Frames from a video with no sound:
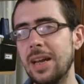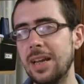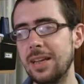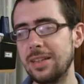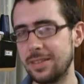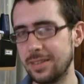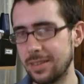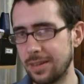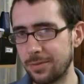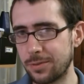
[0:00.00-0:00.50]

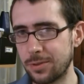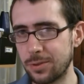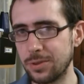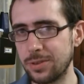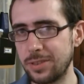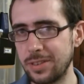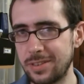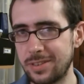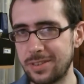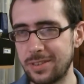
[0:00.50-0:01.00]
is that of
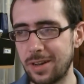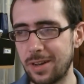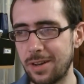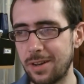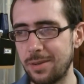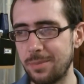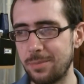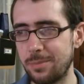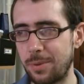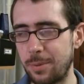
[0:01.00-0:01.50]
course it's
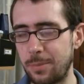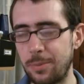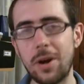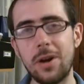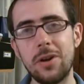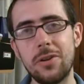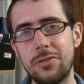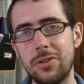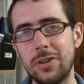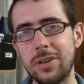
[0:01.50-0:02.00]

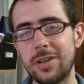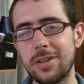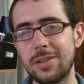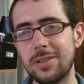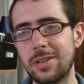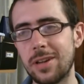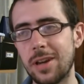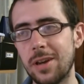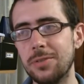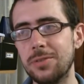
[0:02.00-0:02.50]
proprietary
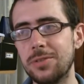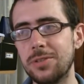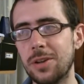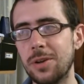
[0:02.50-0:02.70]
code,